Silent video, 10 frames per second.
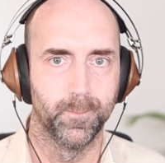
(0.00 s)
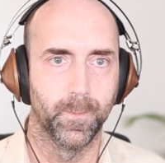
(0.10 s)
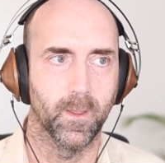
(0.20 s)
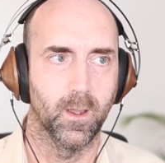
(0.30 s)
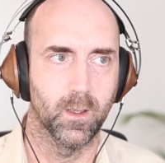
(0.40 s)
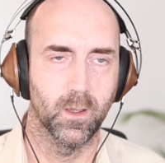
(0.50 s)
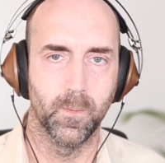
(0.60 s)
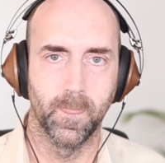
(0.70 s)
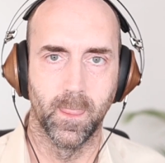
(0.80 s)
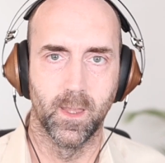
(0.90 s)

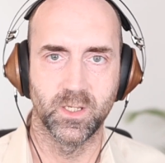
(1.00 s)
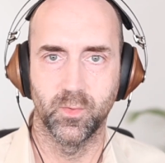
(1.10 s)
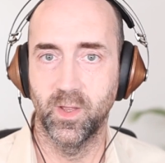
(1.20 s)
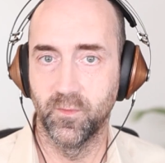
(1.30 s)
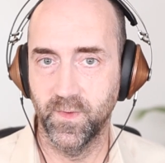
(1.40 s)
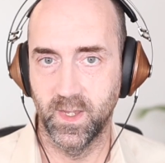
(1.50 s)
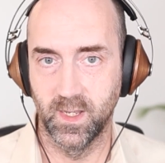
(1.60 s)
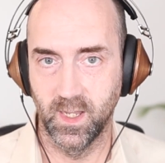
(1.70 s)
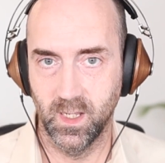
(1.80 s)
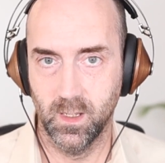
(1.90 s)

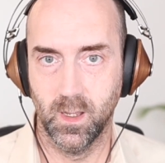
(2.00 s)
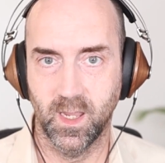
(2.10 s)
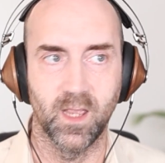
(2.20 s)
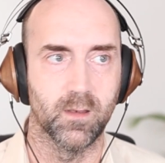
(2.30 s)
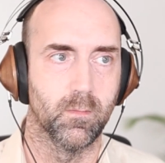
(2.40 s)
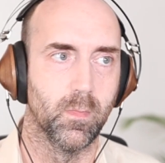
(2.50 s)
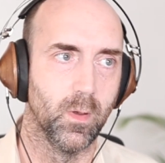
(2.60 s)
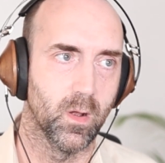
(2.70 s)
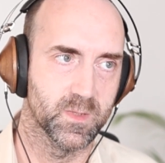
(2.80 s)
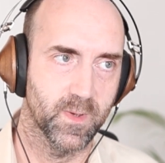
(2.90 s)
L-theanine, again,
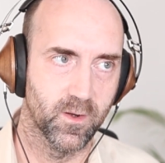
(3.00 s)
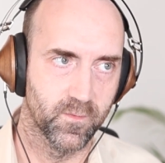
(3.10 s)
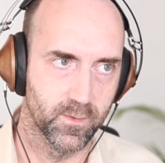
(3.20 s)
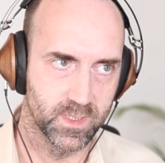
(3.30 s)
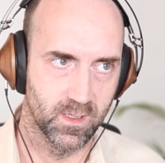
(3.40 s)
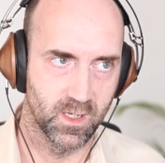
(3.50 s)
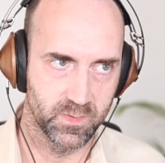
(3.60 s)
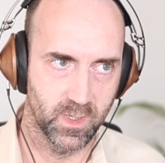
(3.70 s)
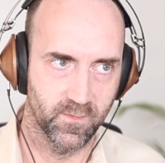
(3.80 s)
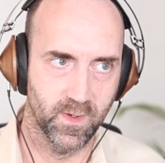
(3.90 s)
not as powerful as a large
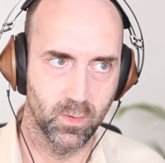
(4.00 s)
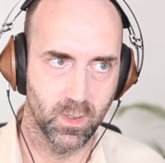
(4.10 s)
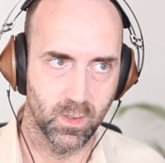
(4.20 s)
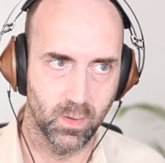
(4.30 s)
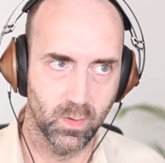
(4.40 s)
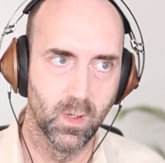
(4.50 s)
amount of alcohol,